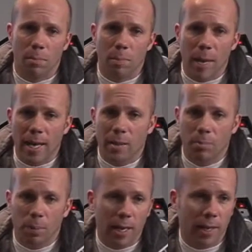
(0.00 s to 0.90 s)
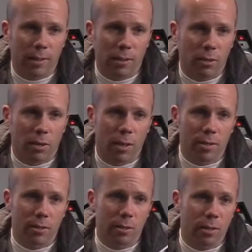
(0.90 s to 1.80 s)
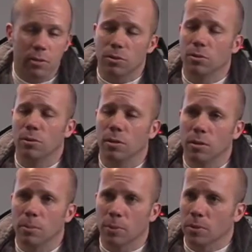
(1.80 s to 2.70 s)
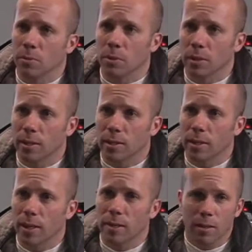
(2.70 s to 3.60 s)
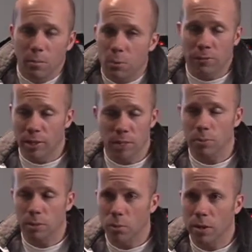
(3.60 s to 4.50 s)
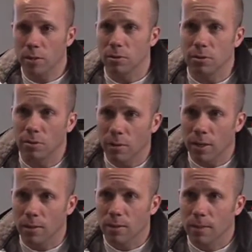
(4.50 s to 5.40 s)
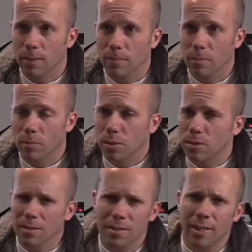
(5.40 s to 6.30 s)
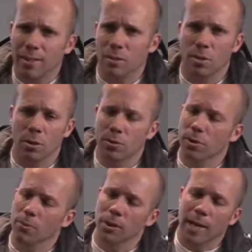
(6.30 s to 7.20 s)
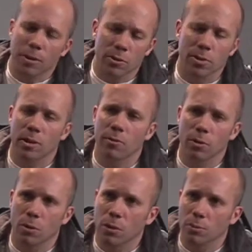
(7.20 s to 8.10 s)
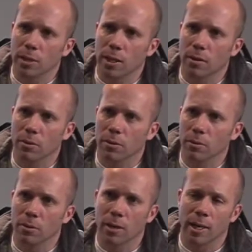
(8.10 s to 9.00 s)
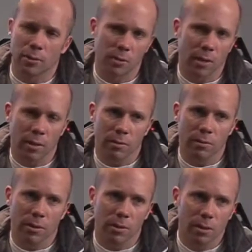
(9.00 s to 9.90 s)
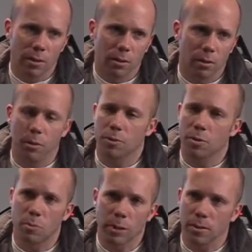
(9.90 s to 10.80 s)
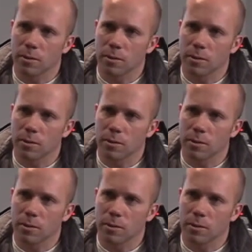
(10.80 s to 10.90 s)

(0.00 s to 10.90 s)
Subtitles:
backpack across Eastern Europe or something like that, but if that's what you want to do, great. But just get to know something outside of your hometown or outside of the closest big